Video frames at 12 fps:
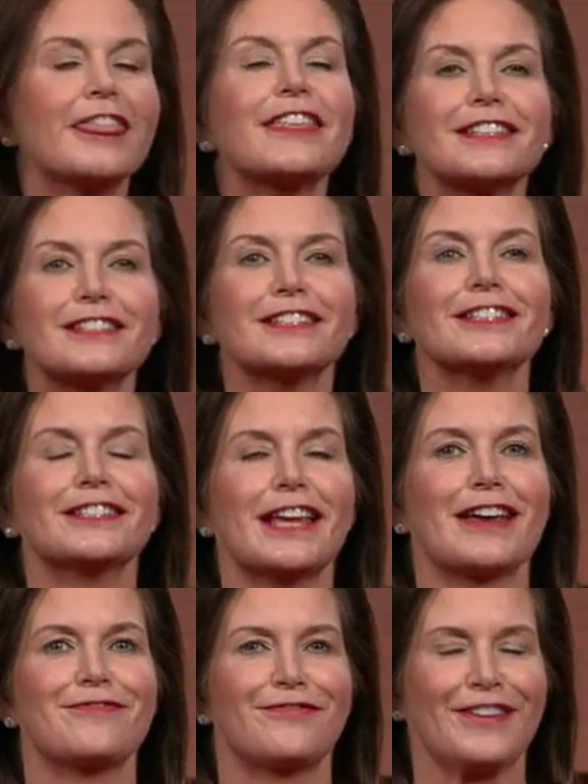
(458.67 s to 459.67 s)
This is
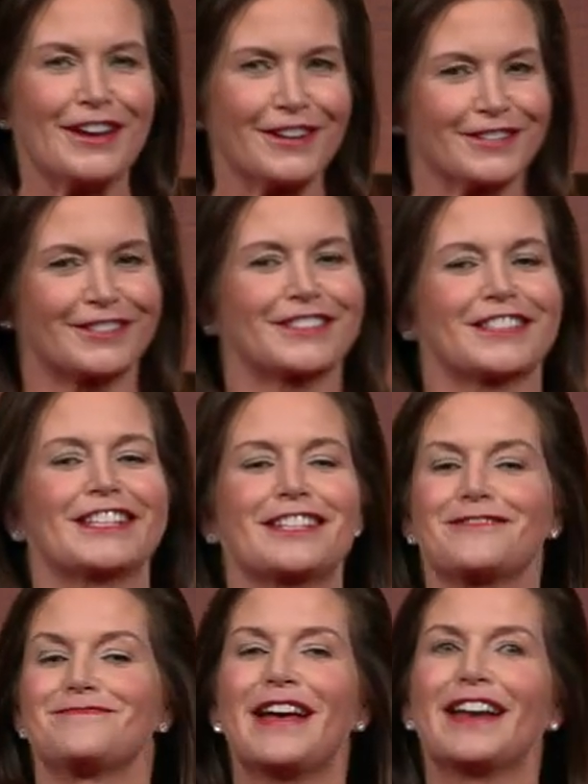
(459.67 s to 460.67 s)
a fiercely
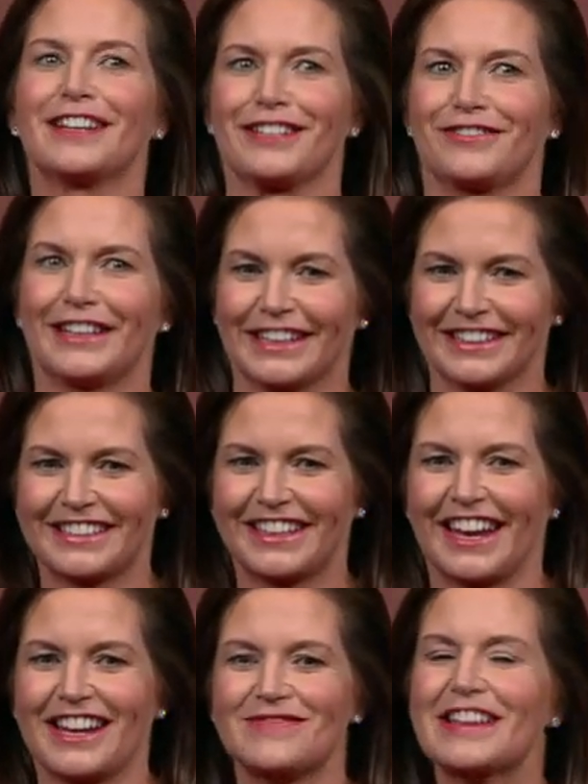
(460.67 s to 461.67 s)
competitive
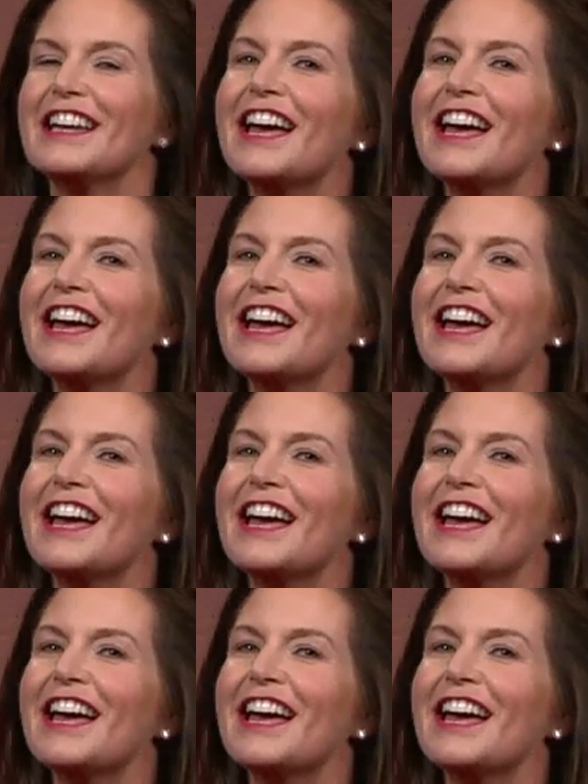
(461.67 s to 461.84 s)
landscape,